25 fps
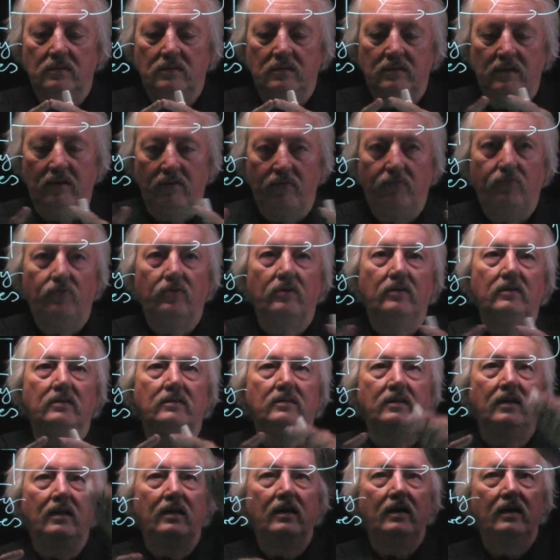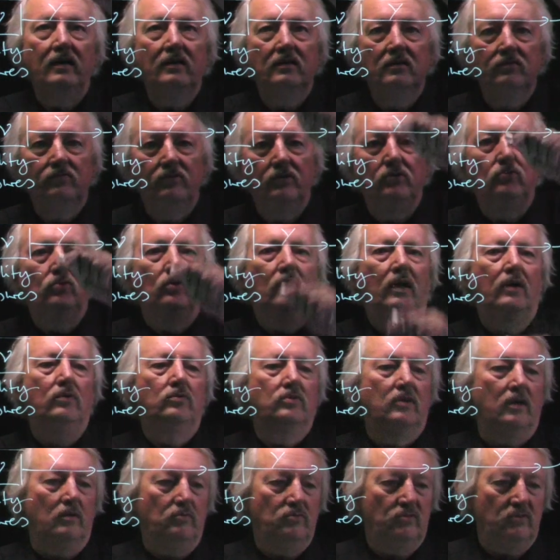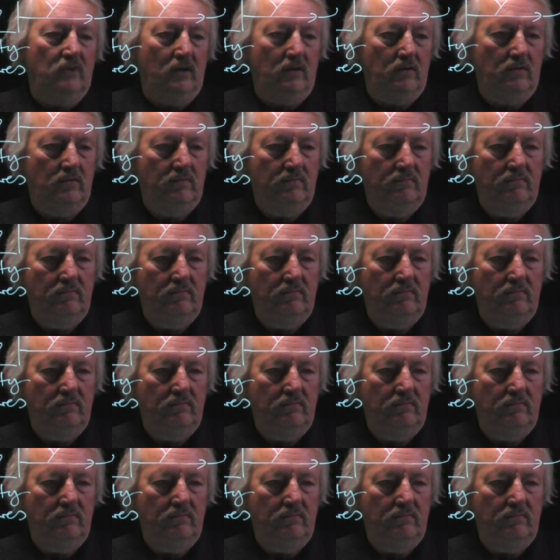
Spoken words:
different individual outcomes are.